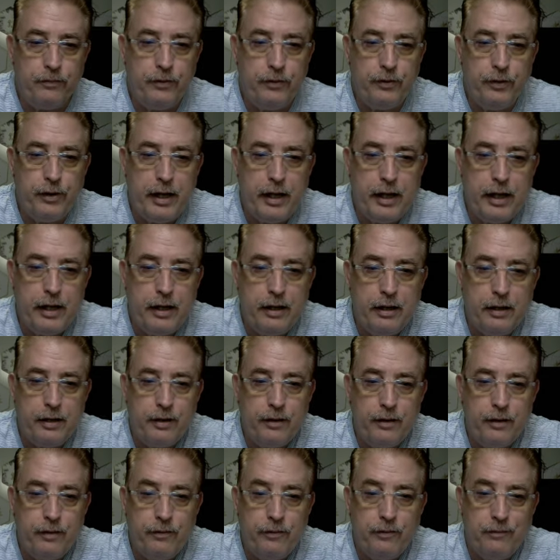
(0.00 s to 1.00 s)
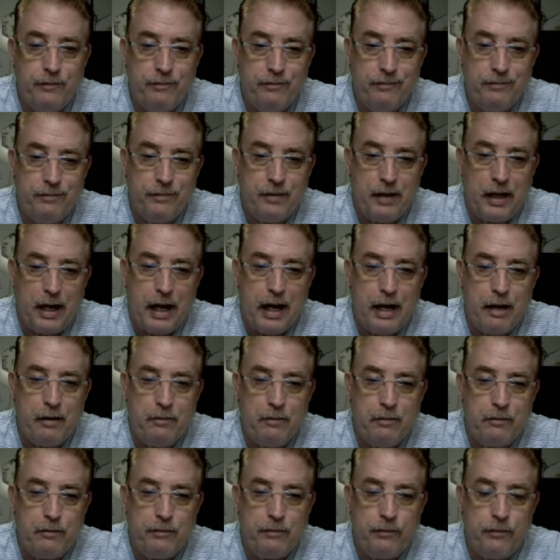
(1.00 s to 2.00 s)
The plan
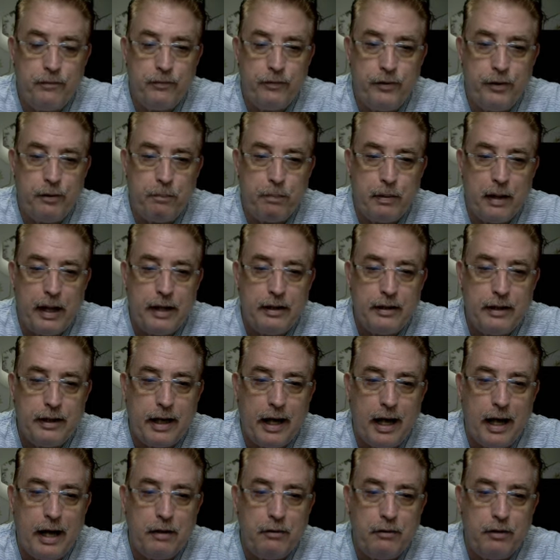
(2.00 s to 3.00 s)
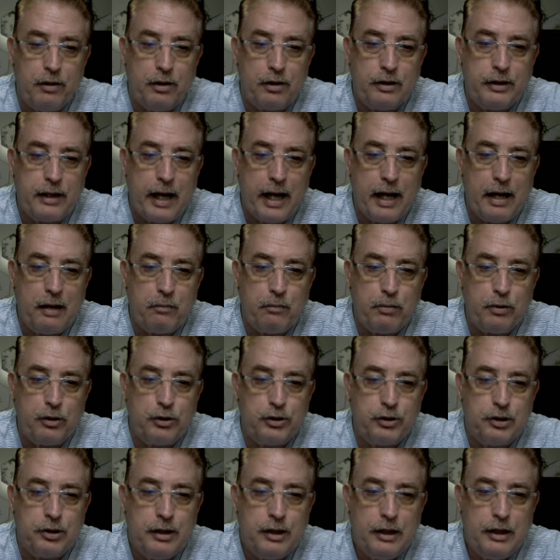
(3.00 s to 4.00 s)
that I looked at
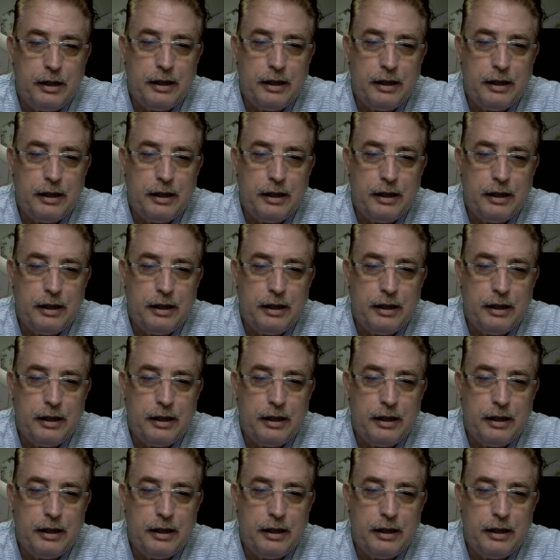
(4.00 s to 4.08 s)
was